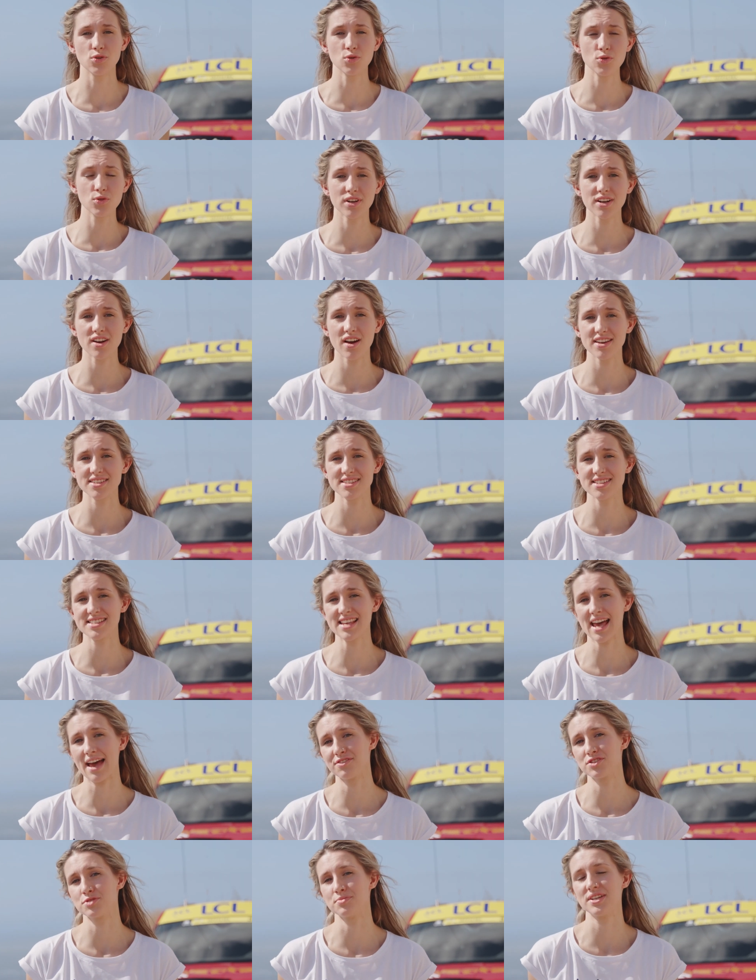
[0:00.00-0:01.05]
the organisers
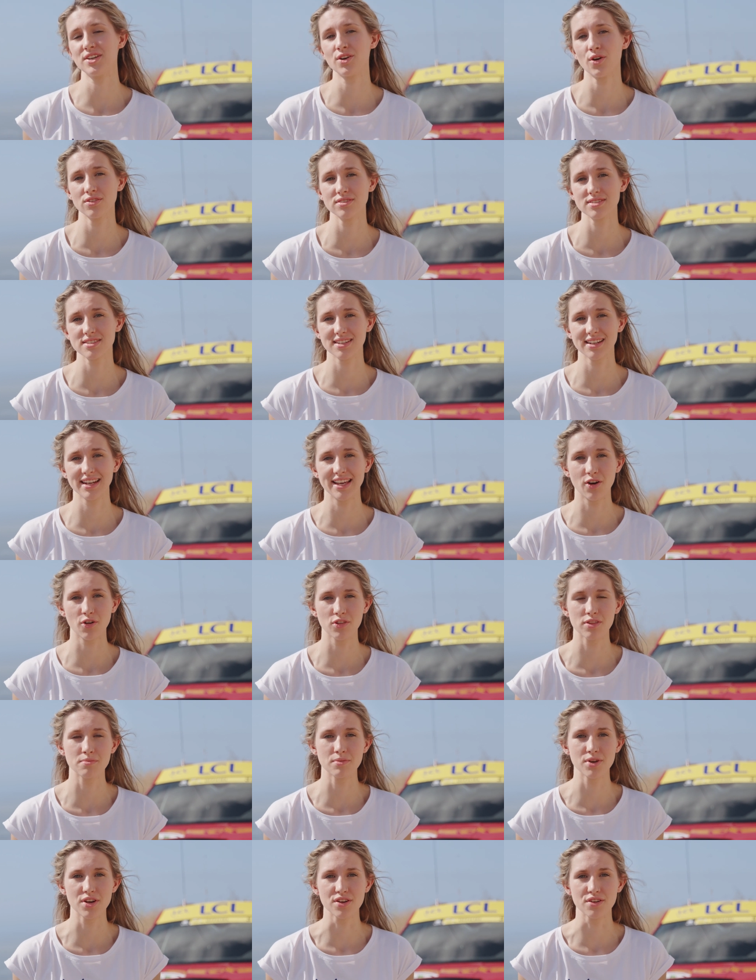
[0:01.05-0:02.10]
have to be constantly
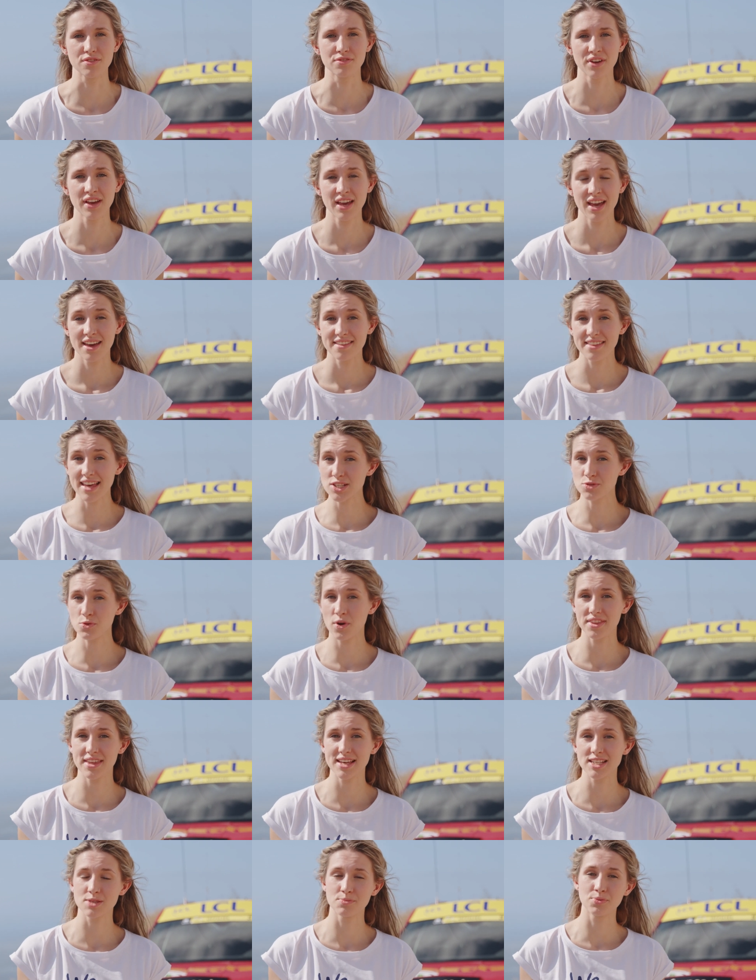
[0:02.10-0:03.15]
on the move. That's
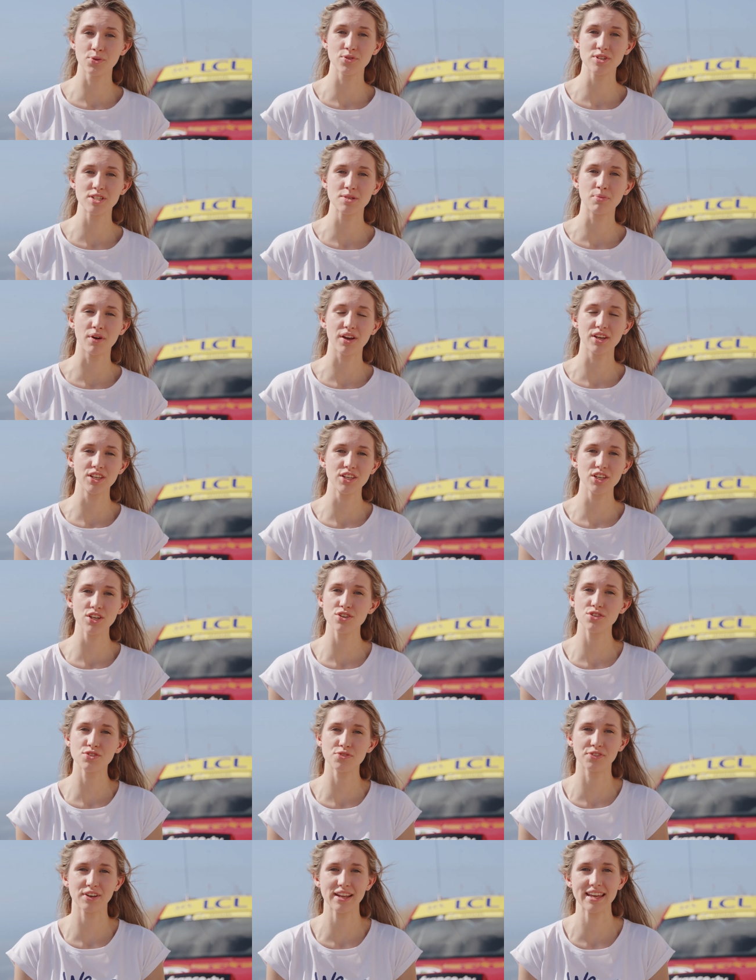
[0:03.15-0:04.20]
why they're supported by a
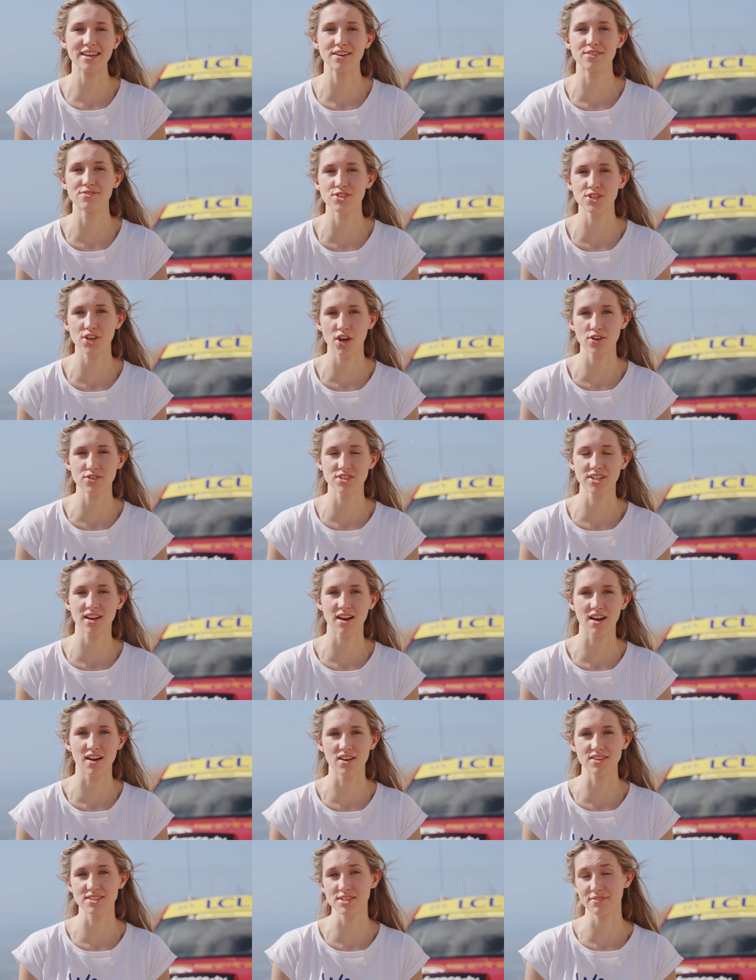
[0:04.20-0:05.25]
huge fleet of Škoda
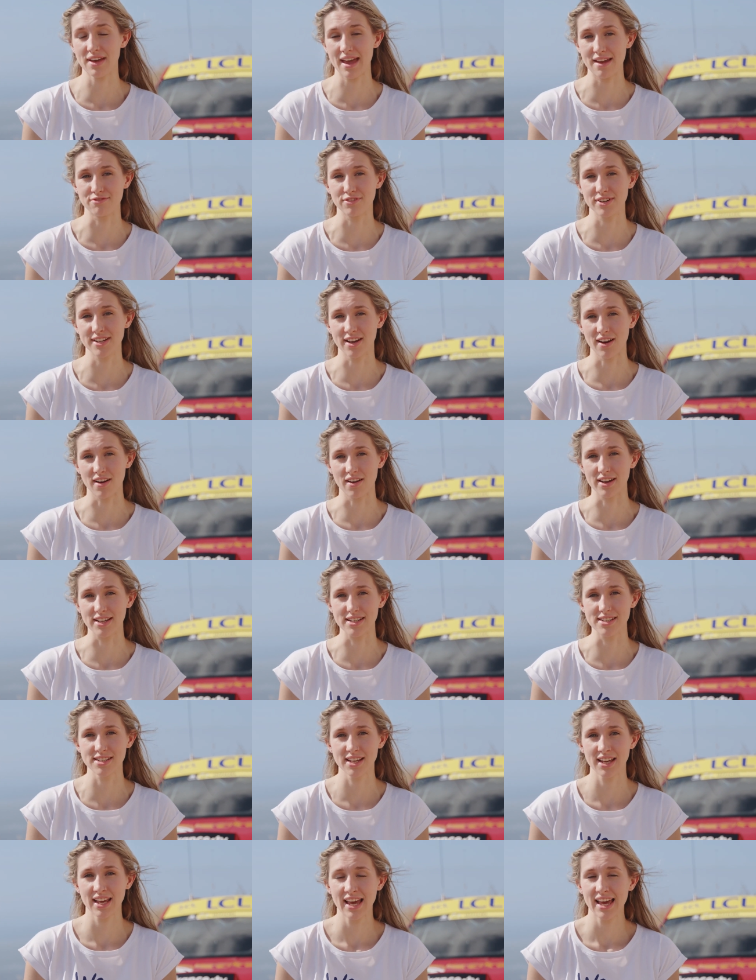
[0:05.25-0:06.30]
cars of every kind.
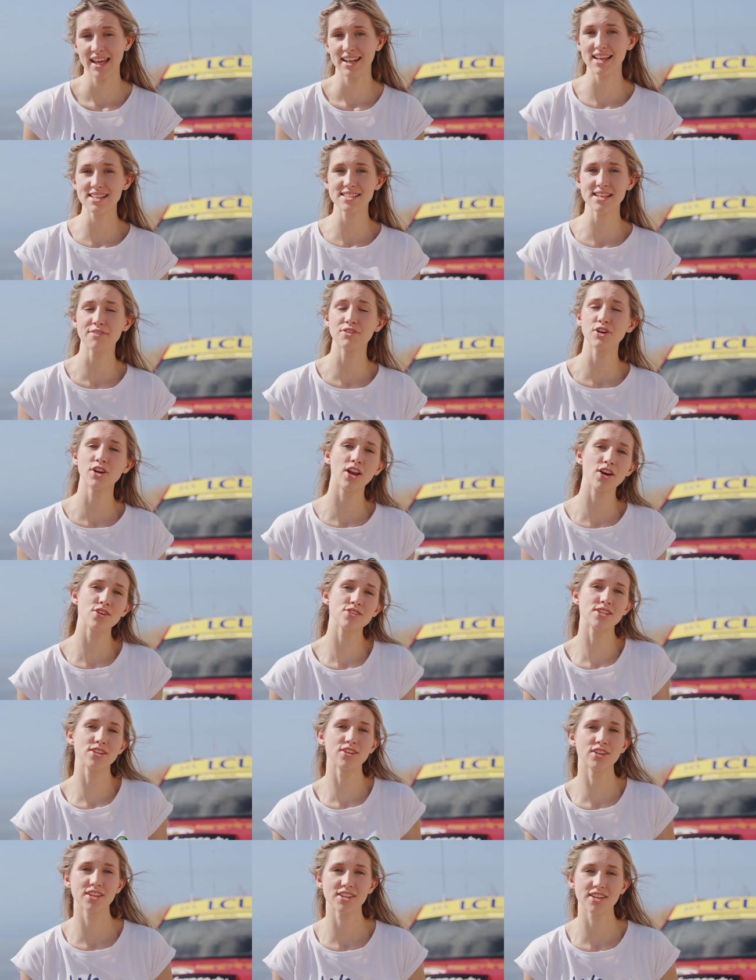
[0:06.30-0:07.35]
Let's have a
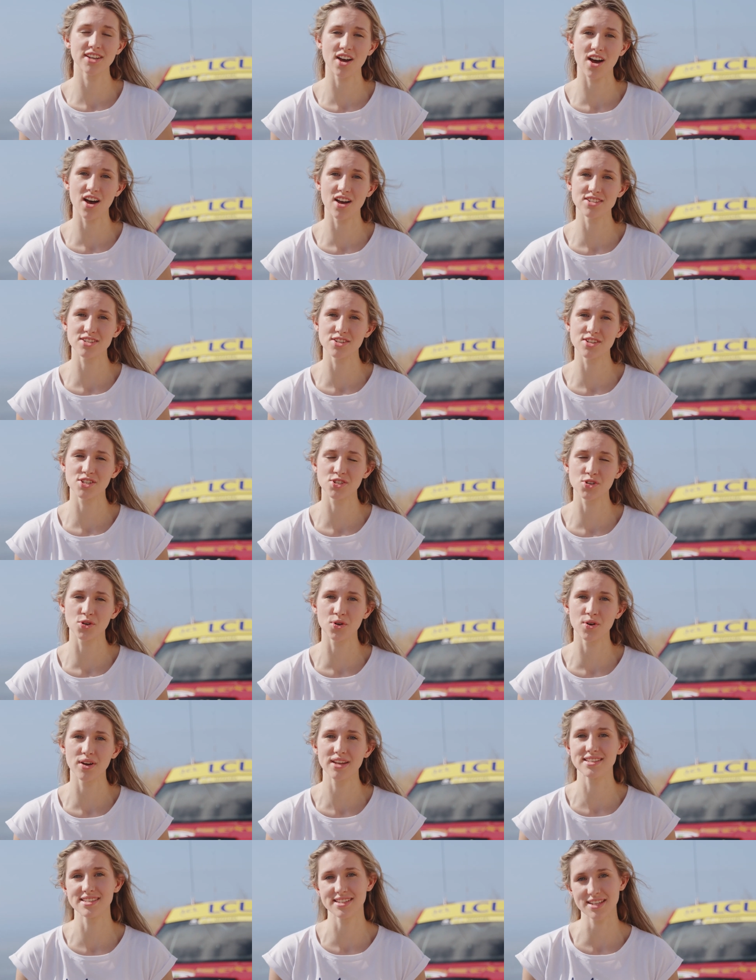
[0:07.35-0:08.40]
closer look at the cars at the
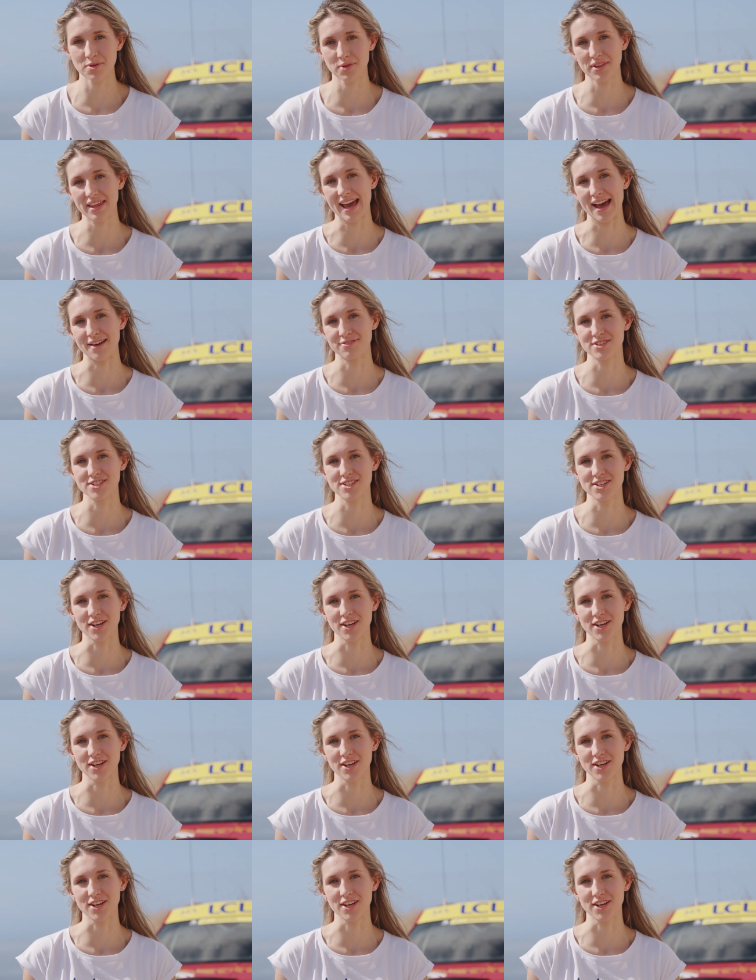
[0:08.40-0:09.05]
Tour and see what they have to